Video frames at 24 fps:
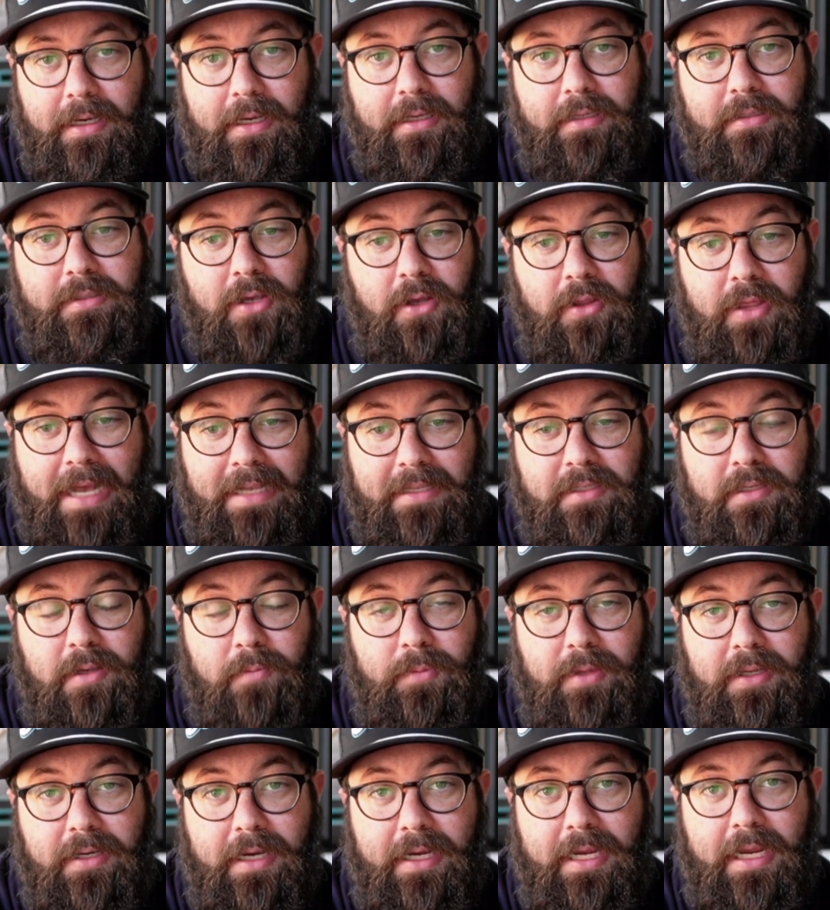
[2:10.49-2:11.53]
So that's
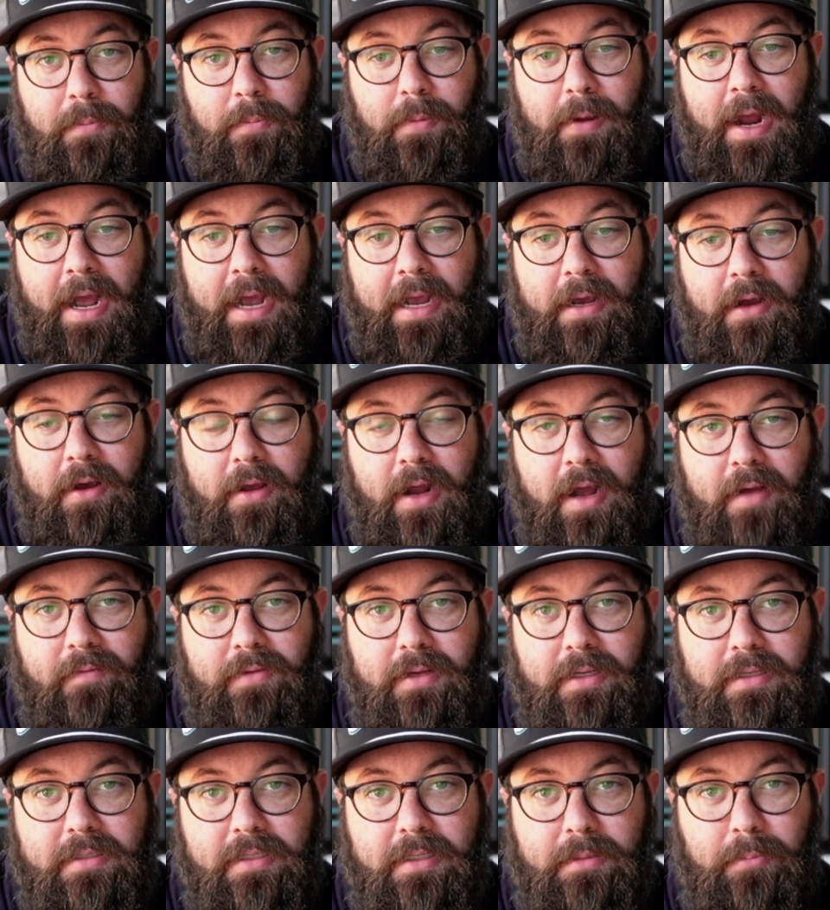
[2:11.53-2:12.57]
something to keep an eye on.
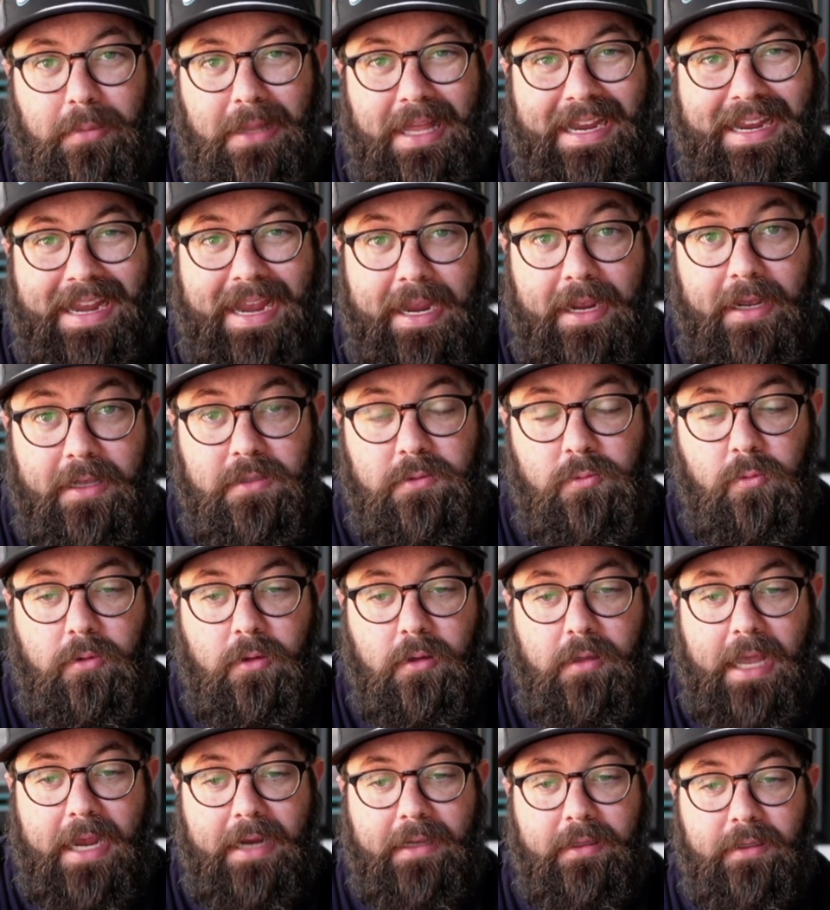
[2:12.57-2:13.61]
Obviously, Blake Hance will
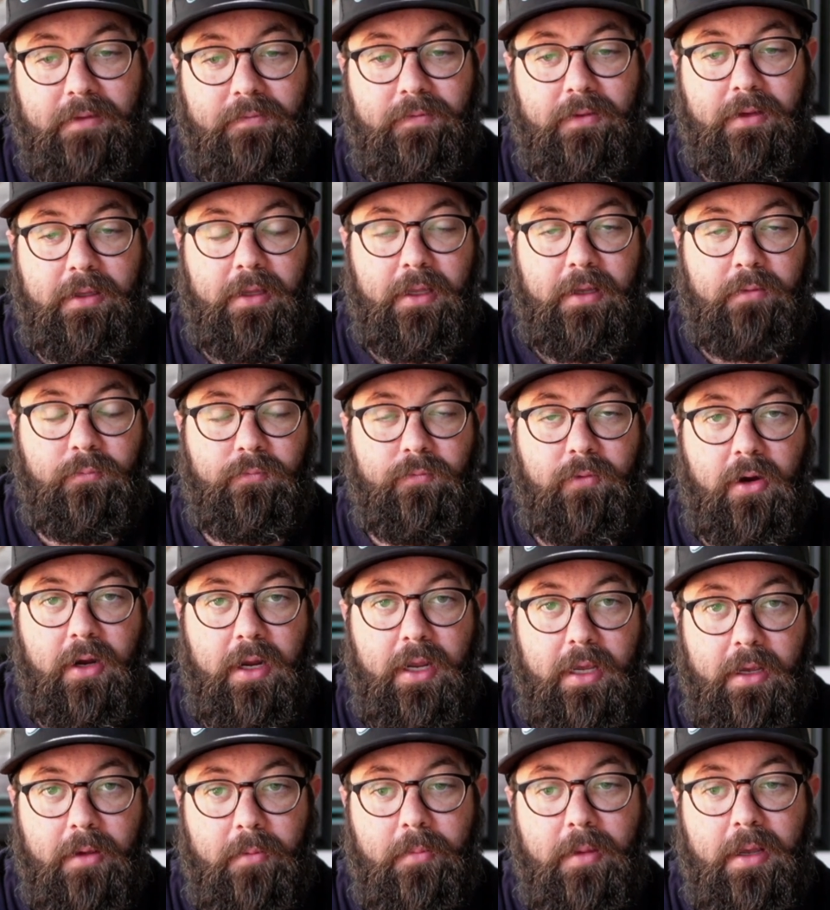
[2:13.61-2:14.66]
likely fill in for
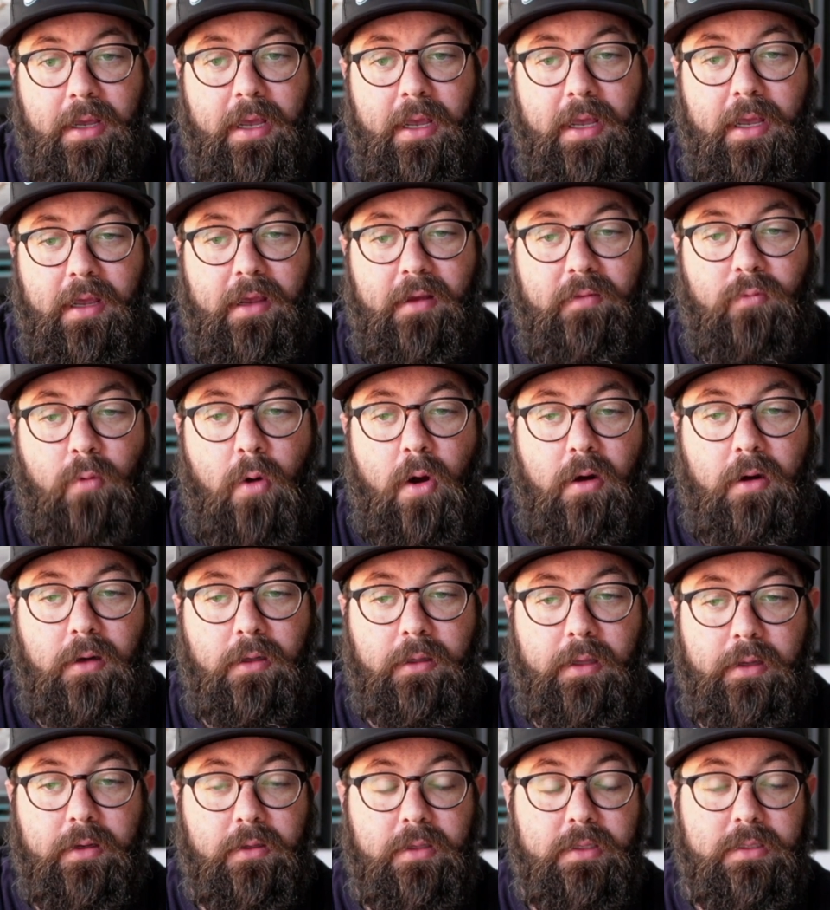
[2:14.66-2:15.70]
him if Walker
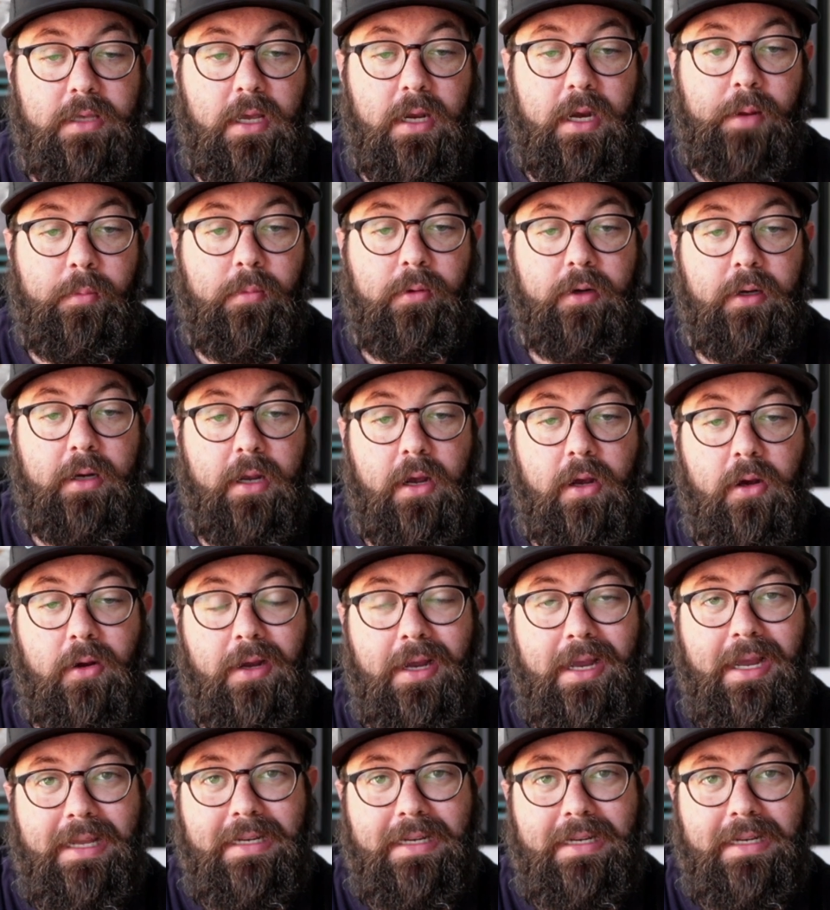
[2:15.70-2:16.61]
Little is unable to go.